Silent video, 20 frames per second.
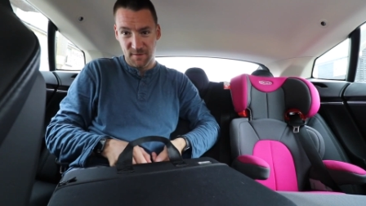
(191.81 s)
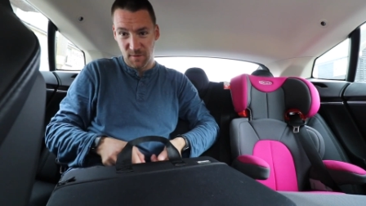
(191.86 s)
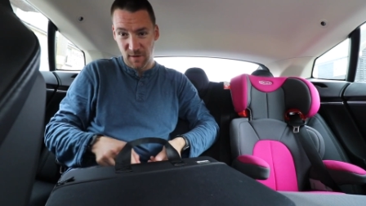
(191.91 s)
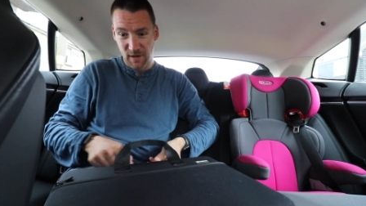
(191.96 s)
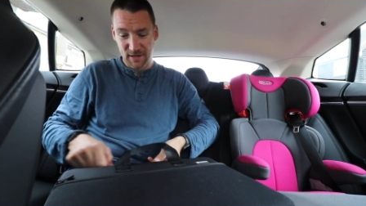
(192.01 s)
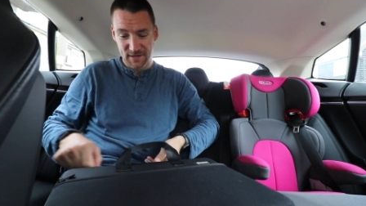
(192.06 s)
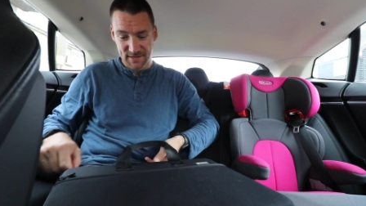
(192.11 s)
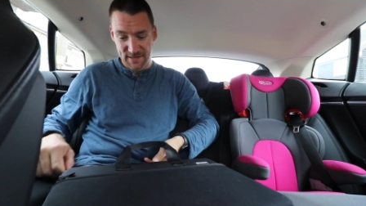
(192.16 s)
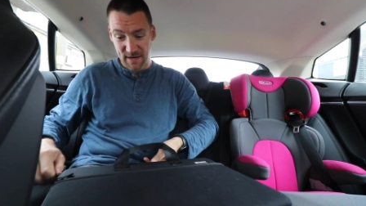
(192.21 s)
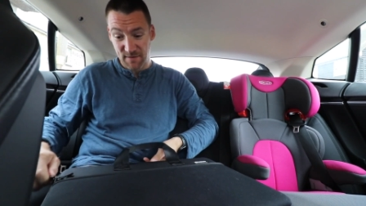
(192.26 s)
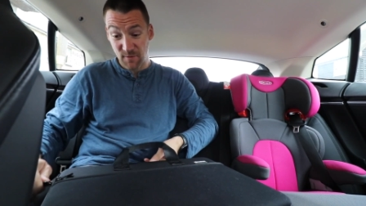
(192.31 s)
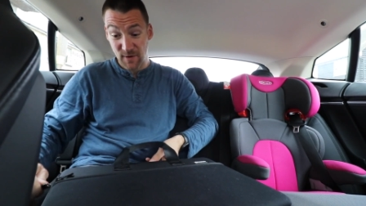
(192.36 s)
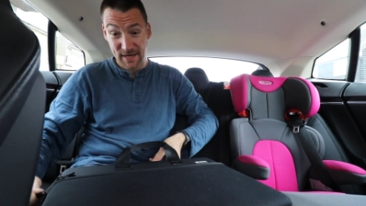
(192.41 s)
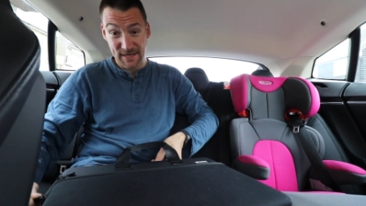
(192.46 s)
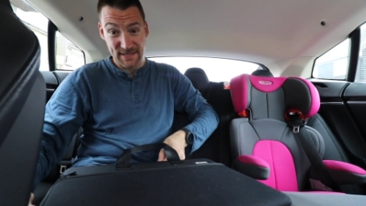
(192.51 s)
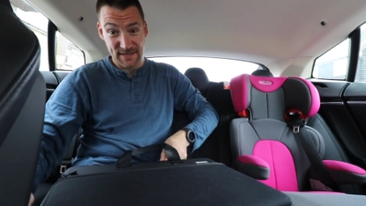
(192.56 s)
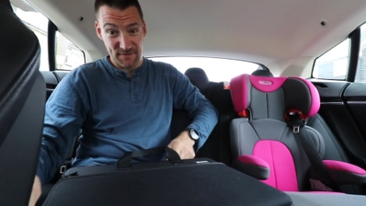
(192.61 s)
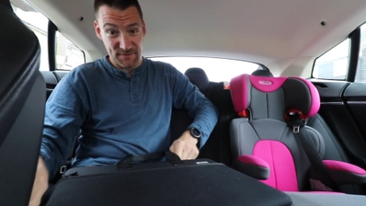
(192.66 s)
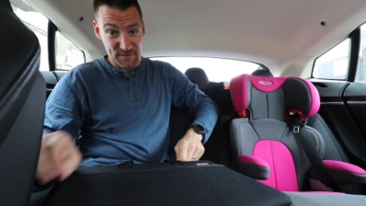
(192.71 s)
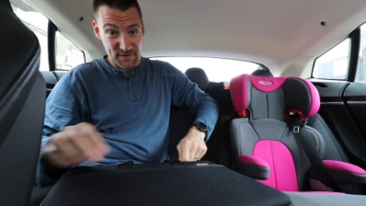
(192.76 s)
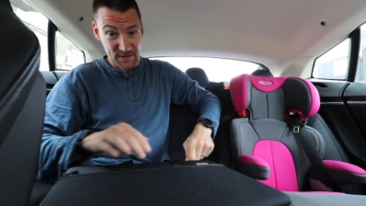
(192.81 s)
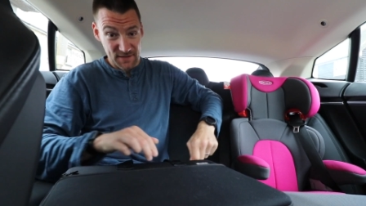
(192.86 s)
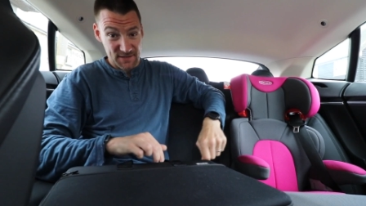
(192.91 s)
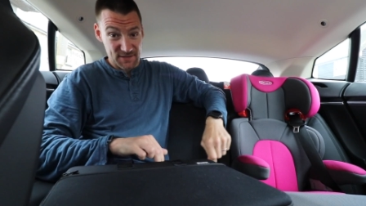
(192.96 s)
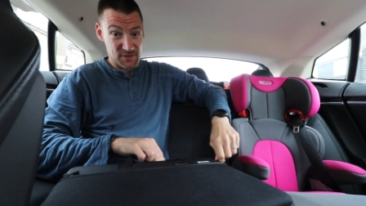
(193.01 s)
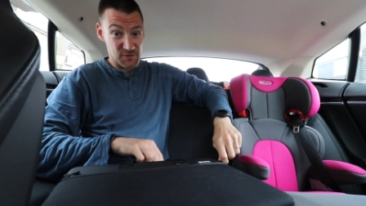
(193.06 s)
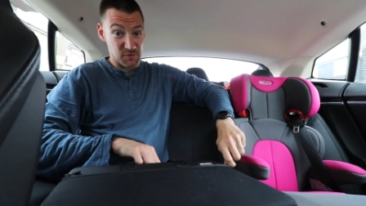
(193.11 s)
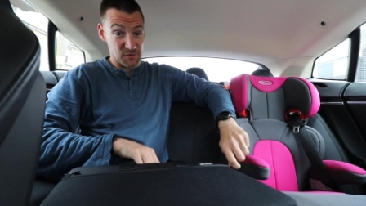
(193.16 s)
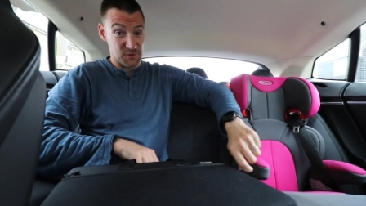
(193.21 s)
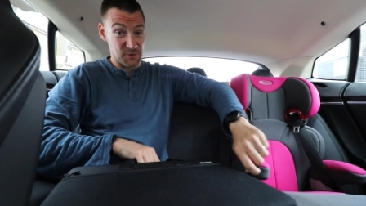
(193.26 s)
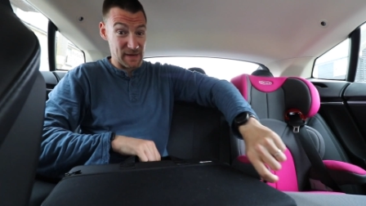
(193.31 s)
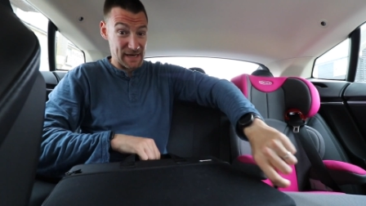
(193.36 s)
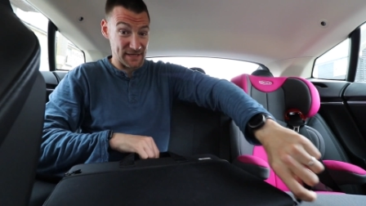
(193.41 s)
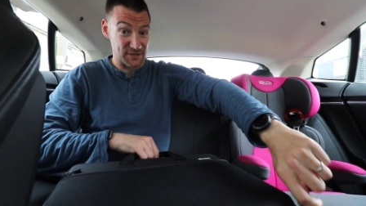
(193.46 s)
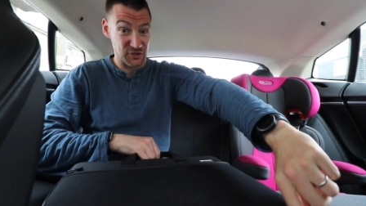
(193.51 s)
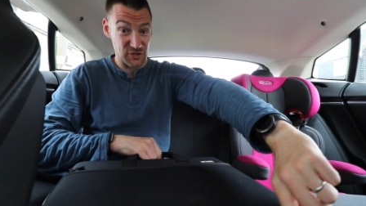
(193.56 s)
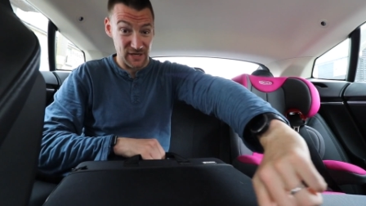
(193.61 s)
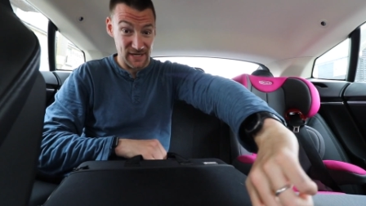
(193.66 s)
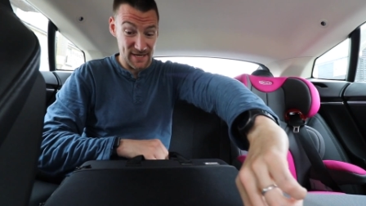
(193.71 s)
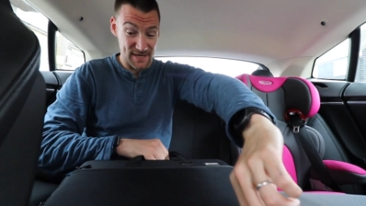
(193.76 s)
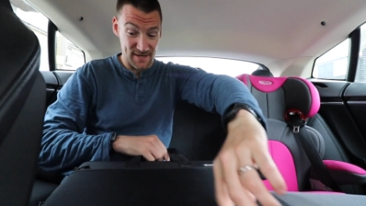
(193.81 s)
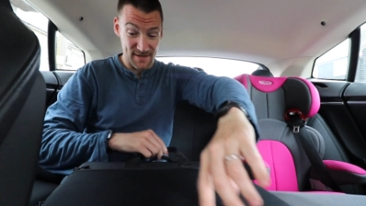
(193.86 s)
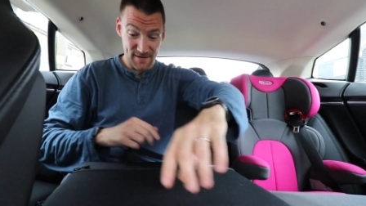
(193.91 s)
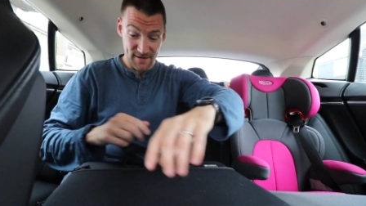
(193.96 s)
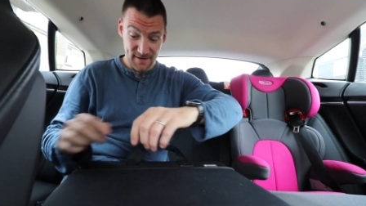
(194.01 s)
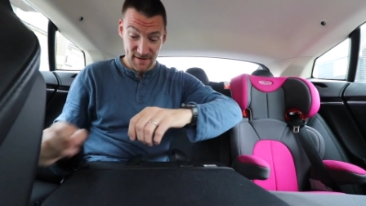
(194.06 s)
whilst I'm waiting for school to actually